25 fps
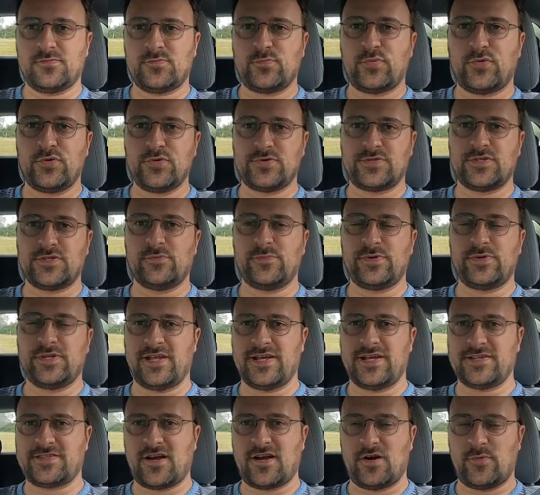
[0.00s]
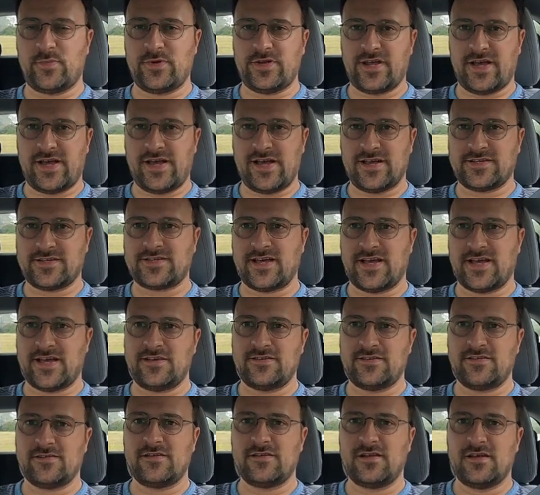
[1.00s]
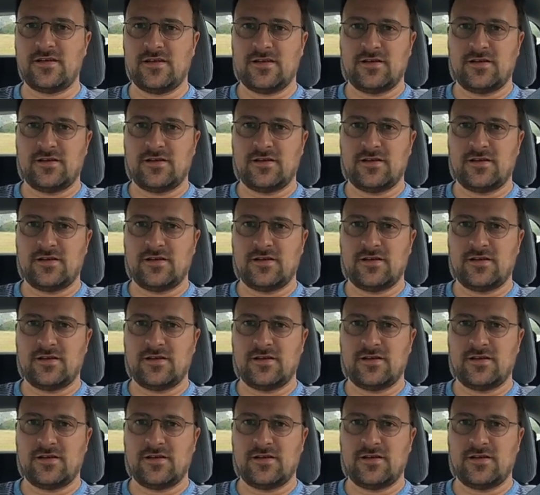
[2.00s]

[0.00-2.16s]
Produce a little bit less carbon dioxide, and